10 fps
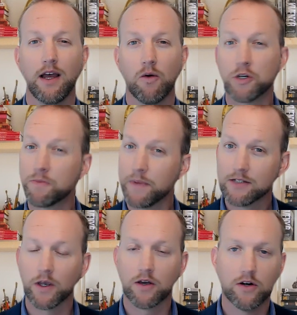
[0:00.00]
which
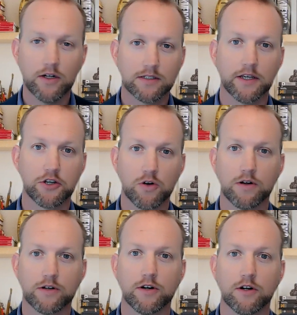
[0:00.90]
means we could see
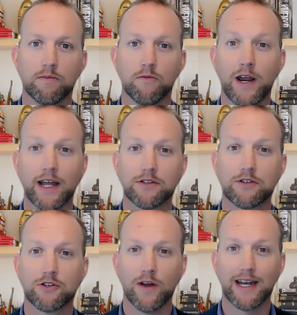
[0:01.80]
short-term rates
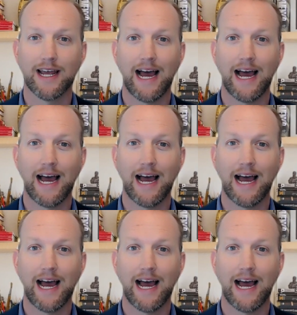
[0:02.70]
trend